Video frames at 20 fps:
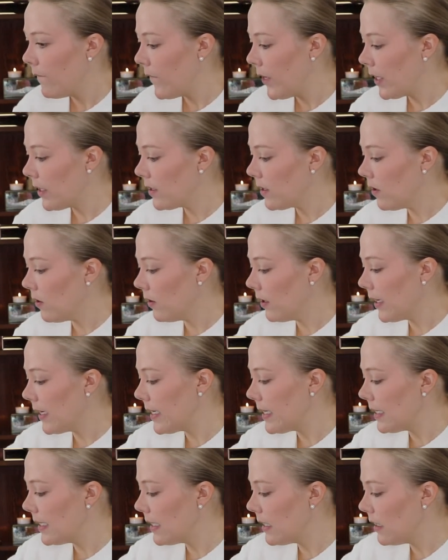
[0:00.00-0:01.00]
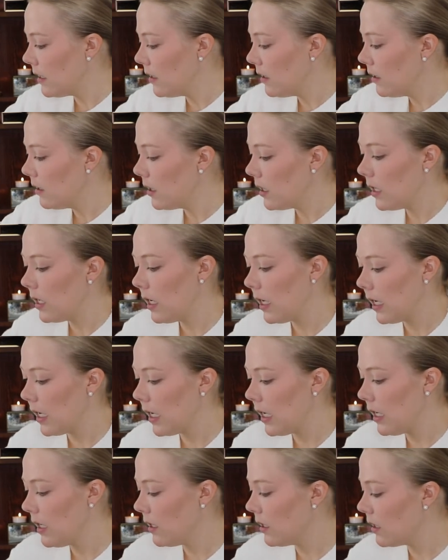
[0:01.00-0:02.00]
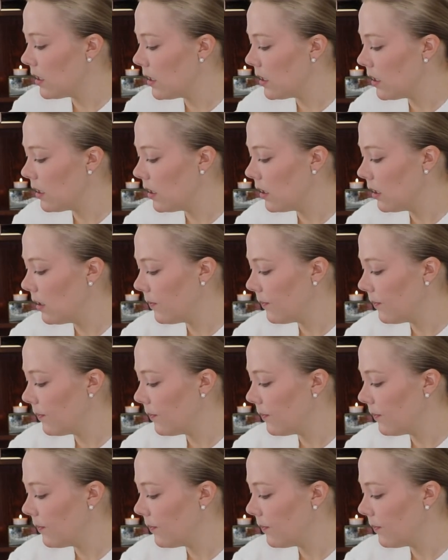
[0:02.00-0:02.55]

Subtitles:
fits all nice and neat.